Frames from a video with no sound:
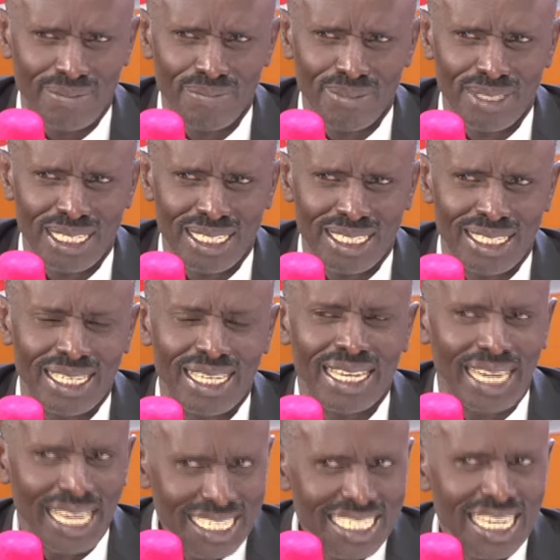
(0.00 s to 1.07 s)
Mm. Uh,
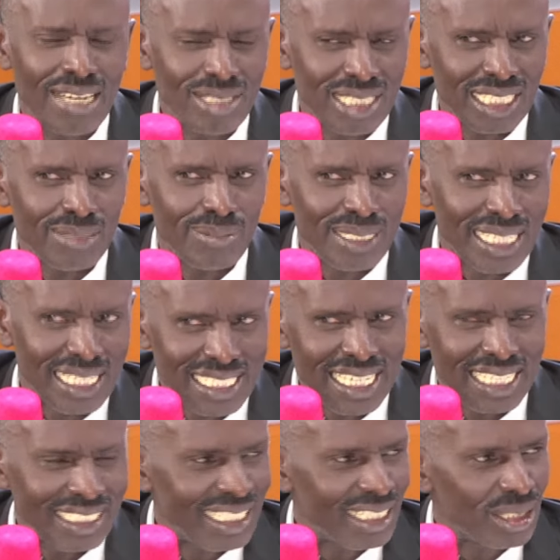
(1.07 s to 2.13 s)
right now, it has been
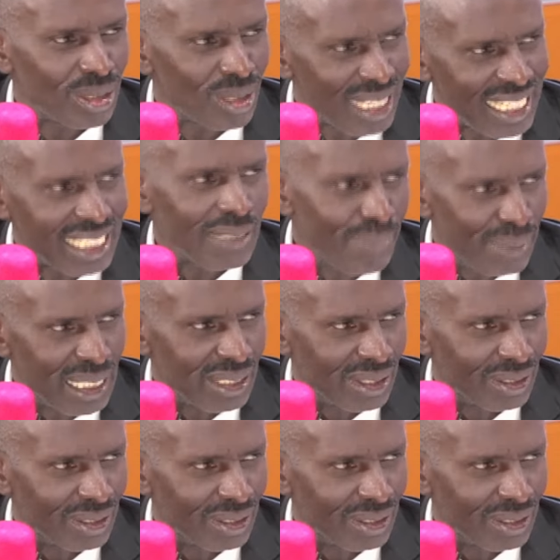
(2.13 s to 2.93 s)
adjusted to thirty billion. thirty